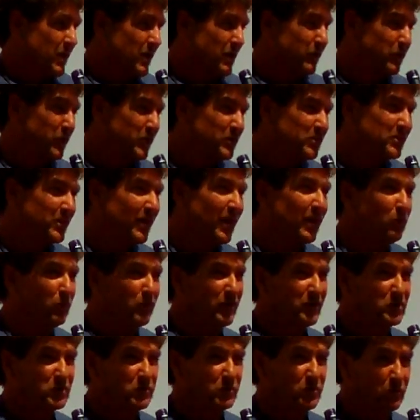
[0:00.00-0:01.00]
if this guy
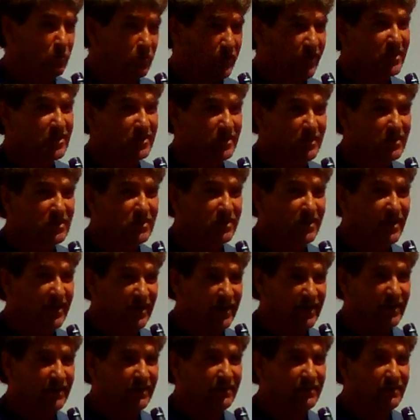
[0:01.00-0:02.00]
wins the presidency
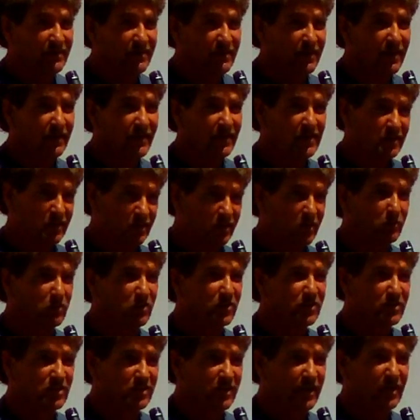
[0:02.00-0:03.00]
again and these
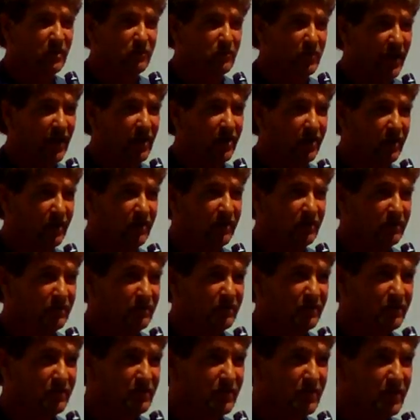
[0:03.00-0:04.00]
liberals stay in power,
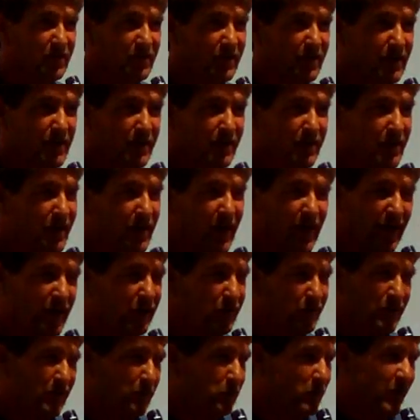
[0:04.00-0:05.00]
I
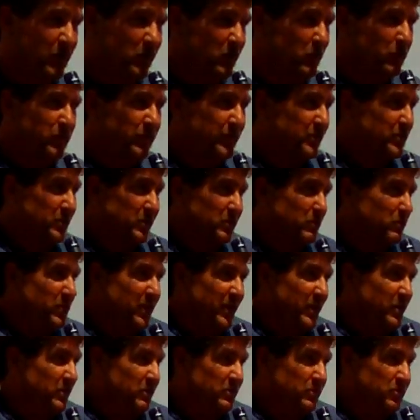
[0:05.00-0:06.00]
don't think my company's going to
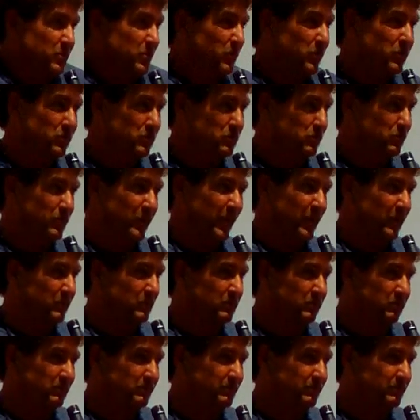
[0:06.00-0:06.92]
be here 2 years from now.